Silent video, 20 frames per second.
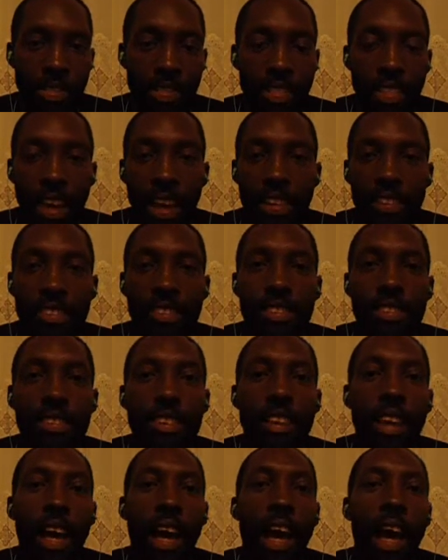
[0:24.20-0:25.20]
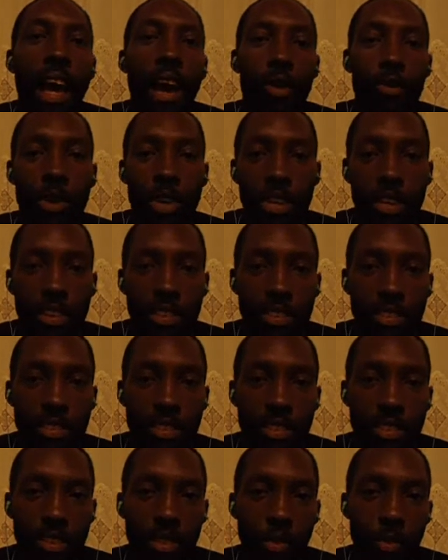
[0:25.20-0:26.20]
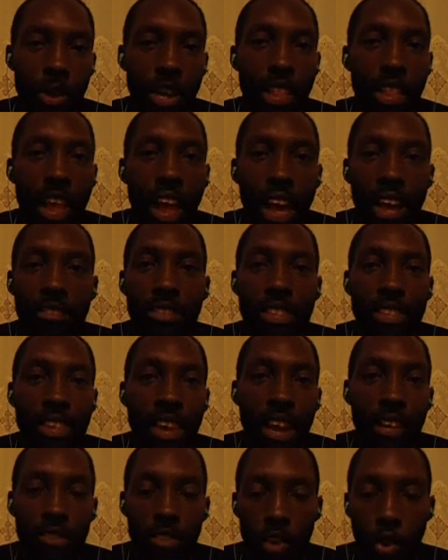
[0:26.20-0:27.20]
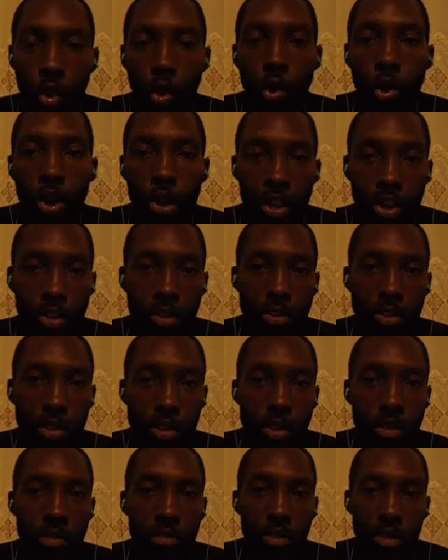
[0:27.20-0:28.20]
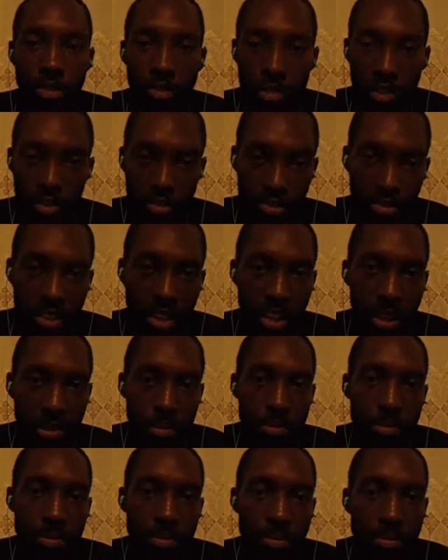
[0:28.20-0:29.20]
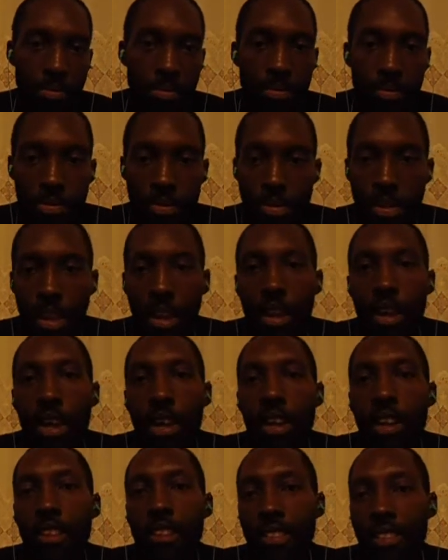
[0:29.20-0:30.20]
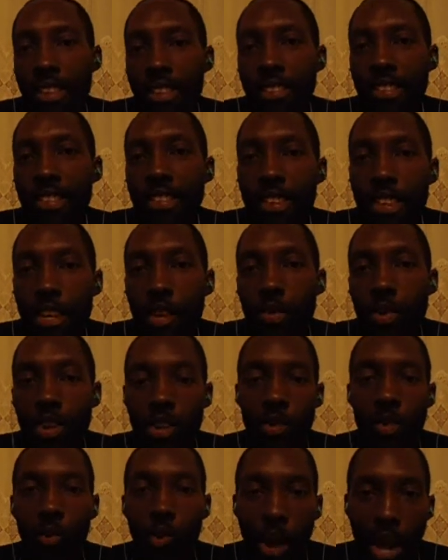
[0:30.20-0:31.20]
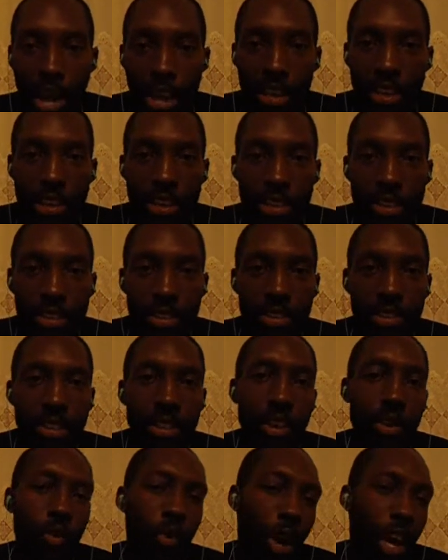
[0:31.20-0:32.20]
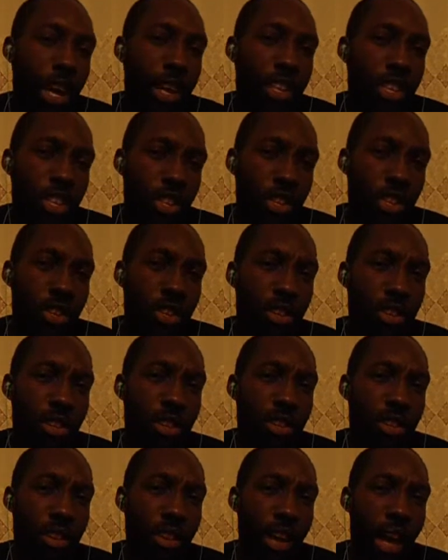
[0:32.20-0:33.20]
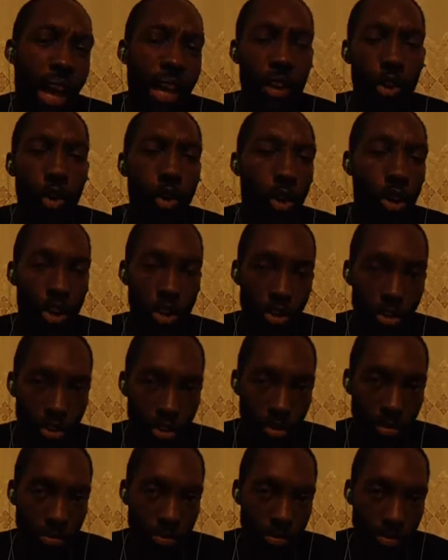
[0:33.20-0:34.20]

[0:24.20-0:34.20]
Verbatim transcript: That's how it is when having to have to call a girl for the first time. So let's deal with why. Why should I call a girl